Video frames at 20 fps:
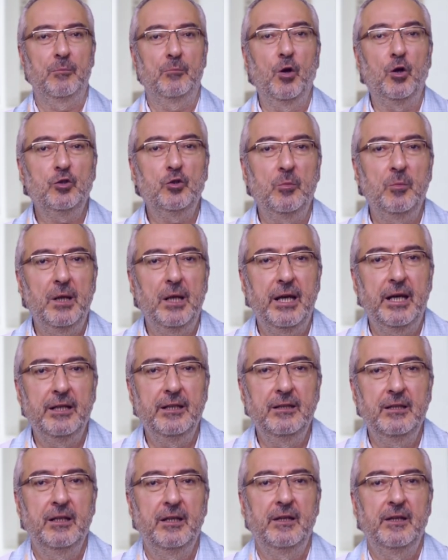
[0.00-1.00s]
Bottom
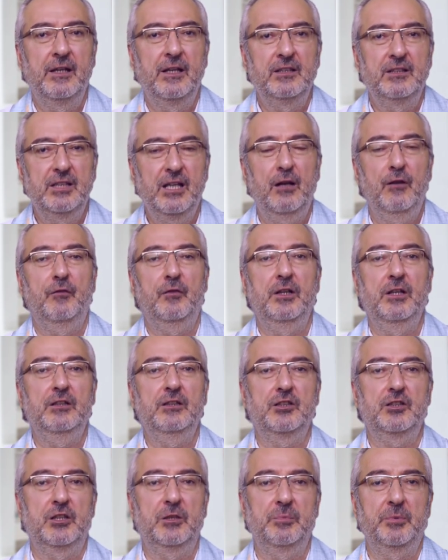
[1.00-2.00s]
line, self
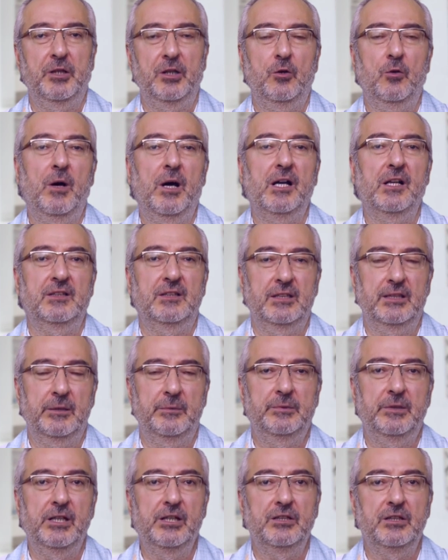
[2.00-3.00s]
leadership requires
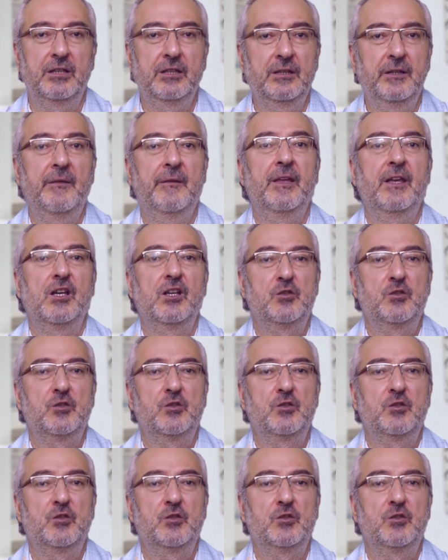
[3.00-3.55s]
adaptation,